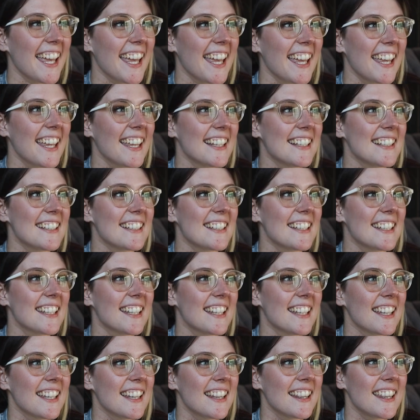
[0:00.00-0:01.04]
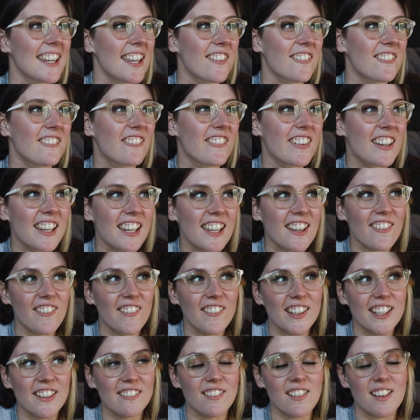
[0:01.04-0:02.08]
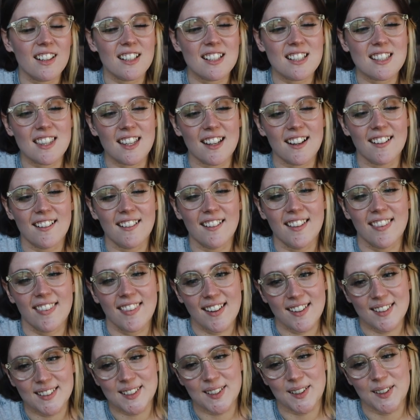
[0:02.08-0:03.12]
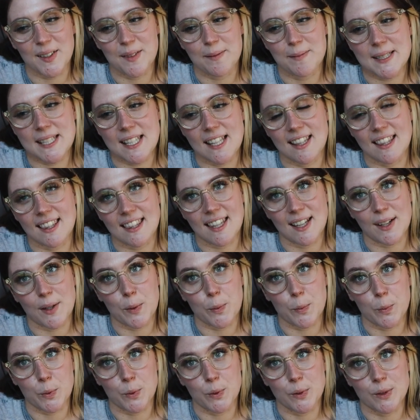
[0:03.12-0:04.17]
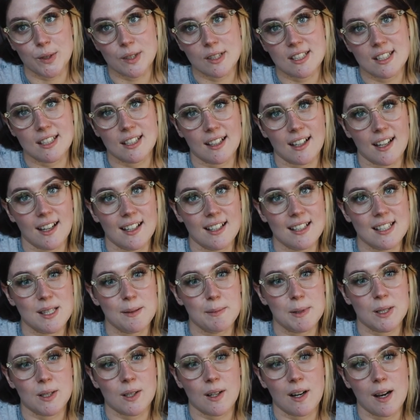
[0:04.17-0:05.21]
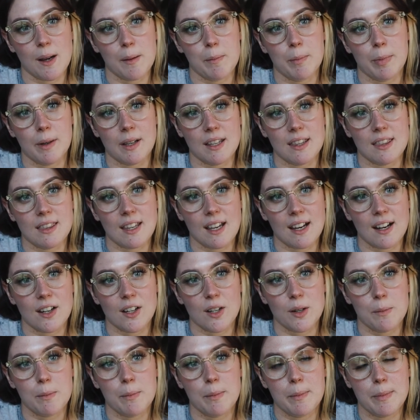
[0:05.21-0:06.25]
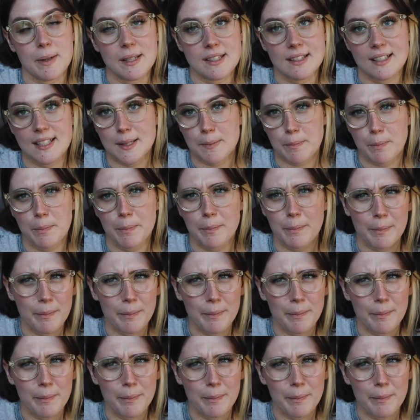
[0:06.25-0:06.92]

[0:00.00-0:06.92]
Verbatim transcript: And they really only want us there on their terms and their rules to kind of subscribe by their business